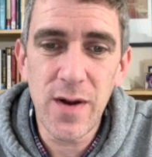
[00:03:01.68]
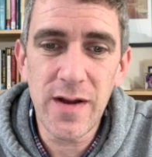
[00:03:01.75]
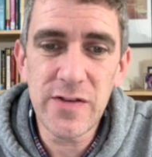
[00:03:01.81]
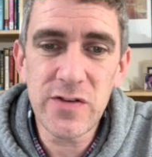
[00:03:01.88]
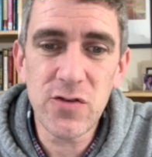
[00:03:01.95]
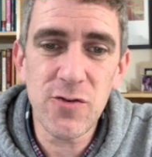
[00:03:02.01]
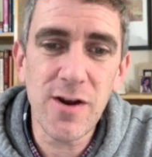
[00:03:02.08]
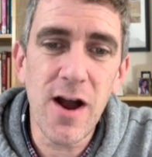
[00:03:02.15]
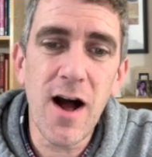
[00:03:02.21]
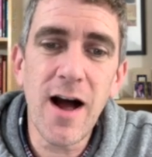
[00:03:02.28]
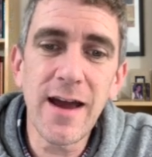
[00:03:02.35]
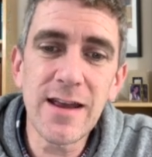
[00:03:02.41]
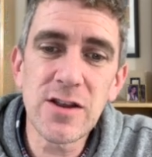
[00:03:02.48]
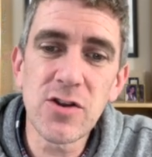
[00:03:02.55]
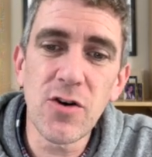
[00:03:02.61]
answering.
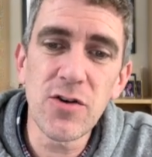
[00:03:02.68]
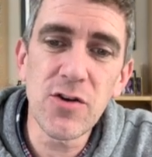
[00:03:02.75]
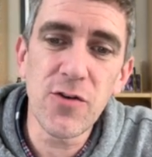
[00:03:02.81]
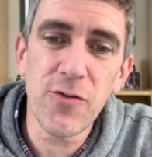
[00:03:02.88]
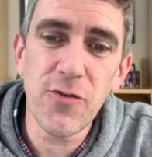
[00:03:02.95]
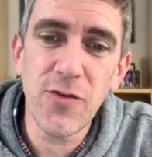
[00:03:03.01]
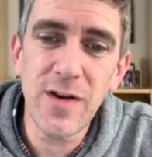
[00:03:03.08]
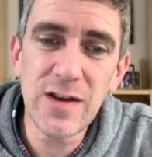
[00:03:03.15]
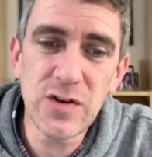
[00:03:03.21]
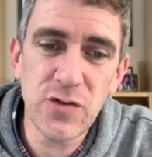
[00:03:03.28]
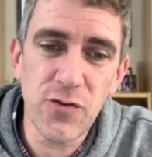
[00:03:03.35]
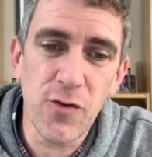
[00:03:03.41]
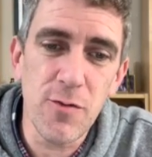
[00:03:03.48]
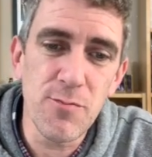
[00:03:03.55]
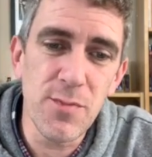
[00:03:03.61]
Hide not your face
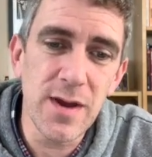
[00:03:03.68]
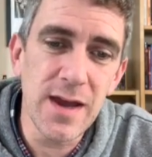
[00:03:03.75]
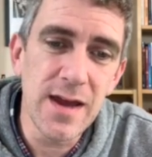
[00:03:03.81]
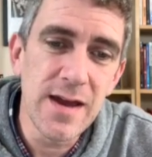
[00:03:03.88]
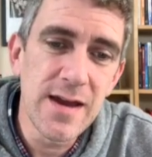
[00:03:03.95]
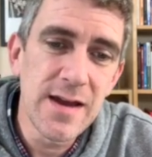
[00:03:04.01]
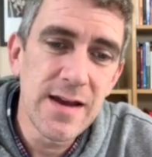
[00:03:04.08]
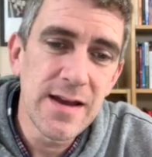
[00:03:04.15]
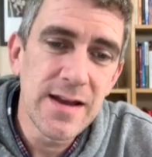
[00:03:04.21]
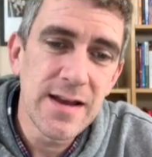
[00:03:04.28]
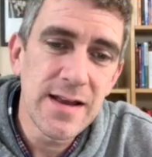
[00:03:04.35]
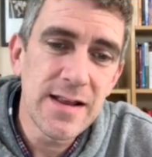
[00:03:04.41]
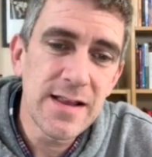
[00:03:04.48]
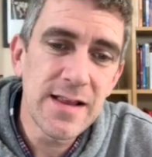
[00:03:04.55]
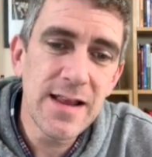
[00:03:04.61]
from me,
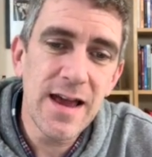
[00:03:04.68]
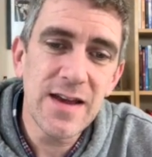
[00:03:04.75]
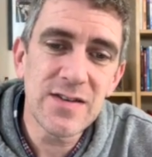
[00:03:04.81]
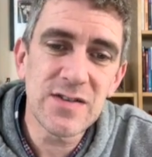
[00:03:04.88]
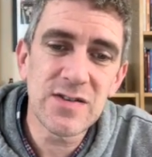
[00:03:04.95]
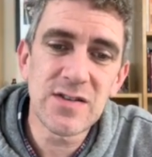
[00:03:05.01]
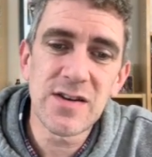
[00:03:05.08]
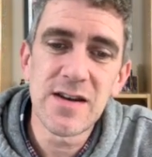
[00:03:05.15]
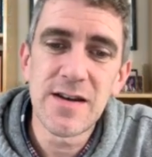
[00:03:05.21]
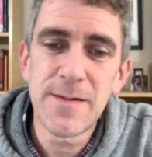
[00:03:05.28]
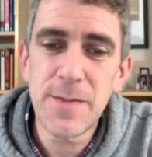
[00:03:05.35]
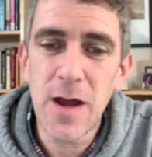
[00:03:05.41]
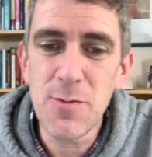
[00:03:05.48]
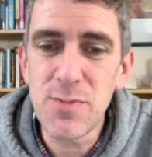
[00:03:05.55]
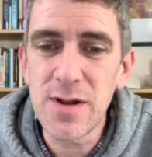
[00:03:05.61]
lest
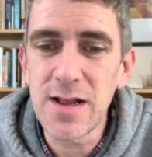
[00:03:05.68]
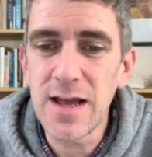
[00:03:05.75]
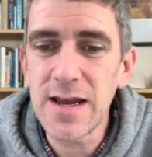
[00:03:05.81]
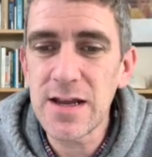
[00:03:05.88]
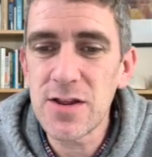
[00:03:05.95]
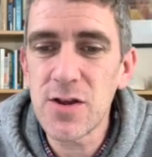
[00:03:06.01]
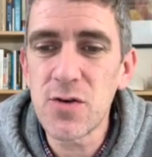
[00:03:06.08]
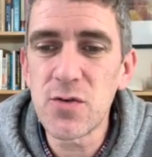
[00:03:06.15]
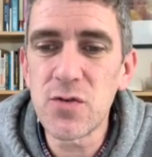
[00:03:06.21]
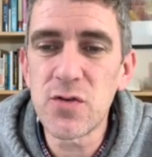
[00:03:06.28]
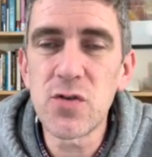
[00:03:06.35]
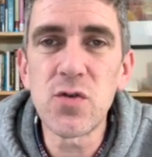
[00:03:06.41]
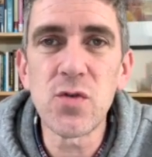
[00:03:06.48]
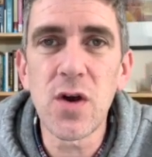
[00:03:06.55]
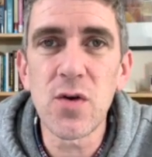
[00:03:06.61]
I be like those
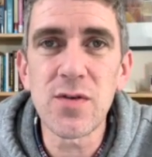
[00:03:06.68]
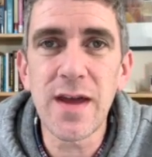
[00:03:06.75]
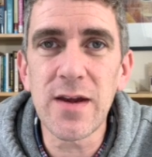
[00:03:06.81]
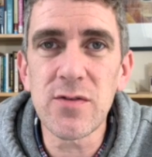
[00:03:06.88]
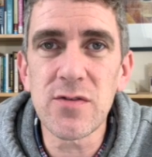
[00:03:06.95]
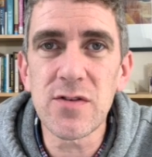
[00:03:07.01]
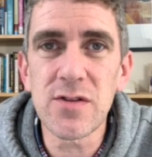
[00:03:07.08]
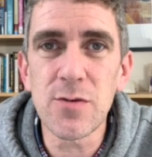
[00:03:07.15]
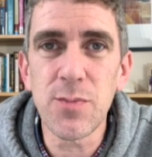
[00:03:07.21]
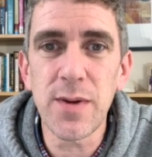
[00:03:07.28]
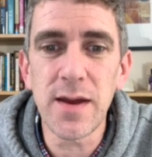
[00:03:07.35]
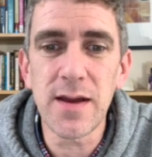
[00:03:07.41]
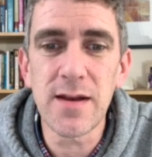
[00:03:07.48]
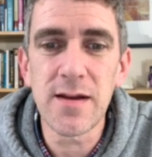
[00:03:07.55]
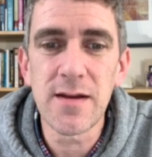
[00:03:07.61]
who go down to the
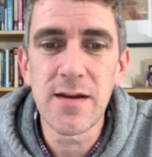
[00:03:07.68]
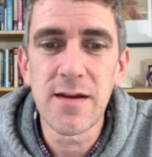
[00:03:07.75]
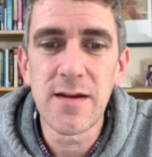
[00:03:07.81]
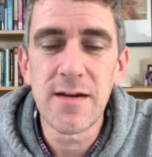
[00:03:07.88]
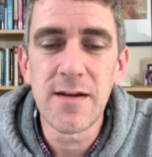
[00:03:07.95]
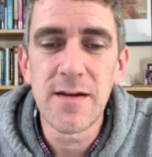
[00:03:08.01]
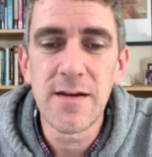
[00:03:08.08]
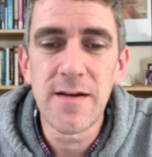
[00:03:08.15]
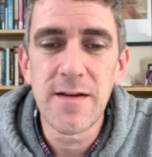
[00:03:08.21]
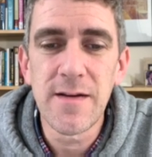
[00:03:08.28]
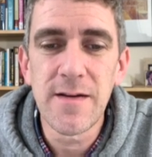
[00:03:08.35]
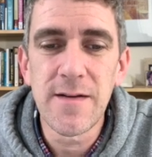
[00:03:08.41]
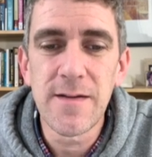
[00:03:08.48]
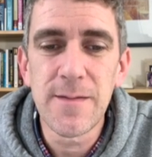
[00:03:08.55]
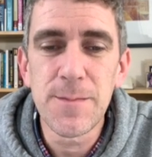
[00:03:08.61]
pit."
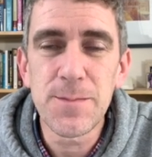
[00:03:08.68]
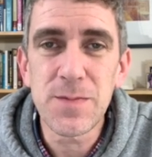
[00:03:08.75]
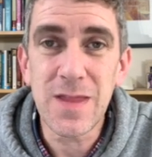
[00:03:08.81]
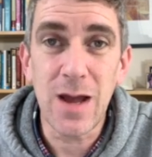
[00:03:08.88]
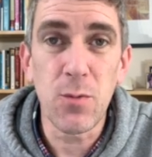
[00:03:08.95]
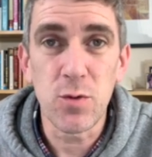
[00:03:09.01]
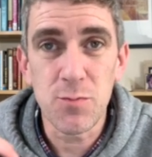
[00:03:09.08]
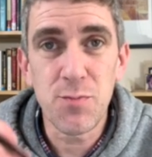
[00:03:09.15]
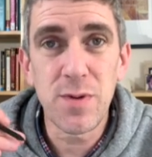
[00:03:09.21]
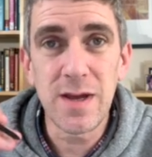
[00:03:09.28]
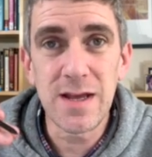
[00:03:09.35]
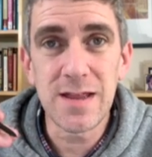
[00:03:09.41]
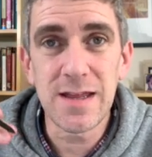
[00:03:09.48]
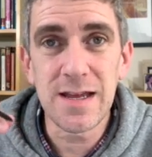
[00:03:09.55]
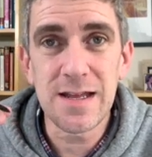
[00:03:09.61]
That would
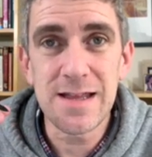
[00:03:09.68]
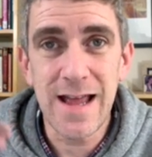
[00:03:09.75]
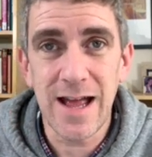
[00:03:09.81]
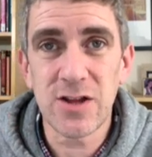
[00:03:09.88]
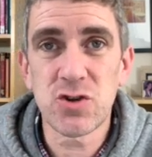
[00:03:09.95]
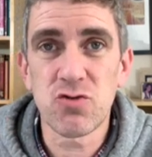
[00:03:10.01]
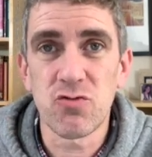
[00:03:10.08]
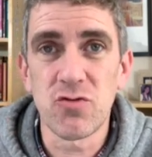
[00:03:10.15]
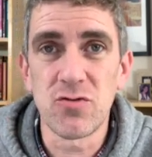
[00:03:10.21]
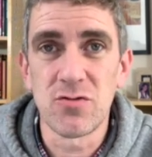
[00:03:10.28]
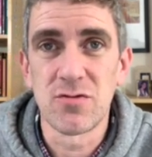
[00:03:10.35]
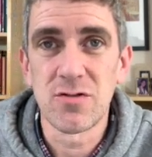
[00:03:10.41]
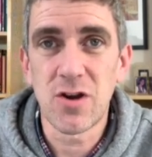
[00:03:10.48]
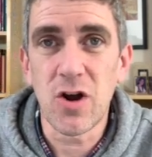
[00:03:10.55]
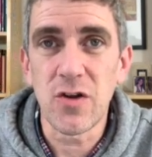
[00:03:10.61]
be the
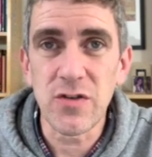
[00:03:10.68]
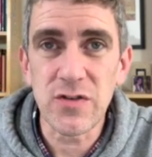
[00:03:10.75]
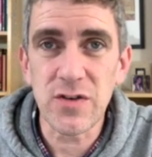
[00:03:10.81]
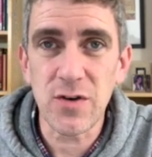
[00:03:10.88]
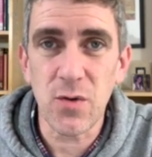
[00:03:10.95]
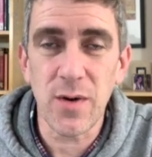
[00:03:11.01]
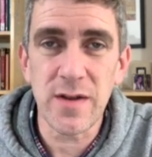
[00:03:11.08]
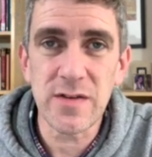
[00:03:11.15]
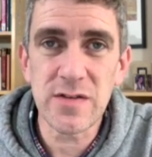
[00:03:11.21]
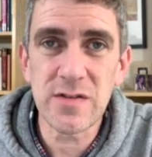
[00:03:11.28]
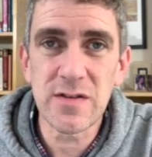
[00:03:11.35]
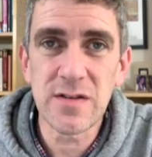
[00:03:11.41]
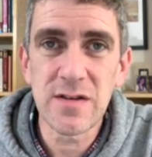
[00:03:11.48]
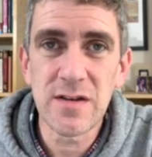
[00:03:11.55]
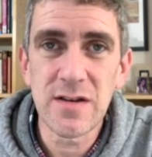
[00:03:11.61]
natural consequence.